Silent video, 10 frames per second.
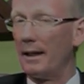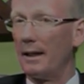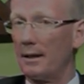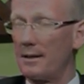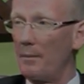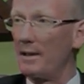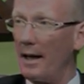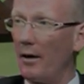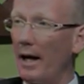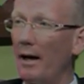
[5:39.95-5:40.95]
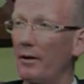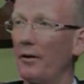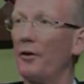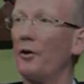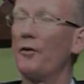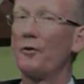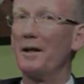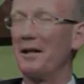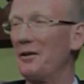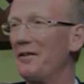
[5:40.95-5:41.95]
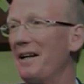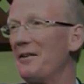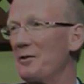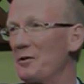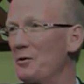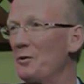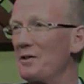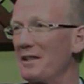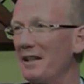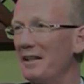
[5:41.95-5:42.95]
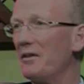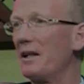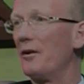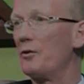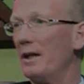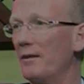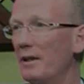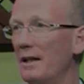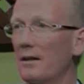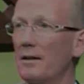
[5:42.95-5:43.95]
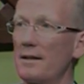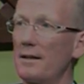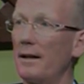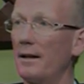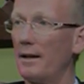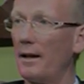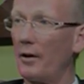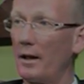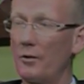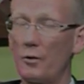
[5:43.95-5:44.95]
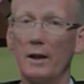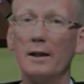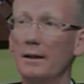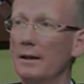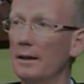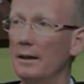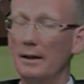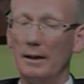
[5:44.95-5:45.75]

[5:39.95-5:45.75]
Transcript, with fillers: in sub-Saharan Africa there are 300,000 students that leave the country every year and study in another country. Yes.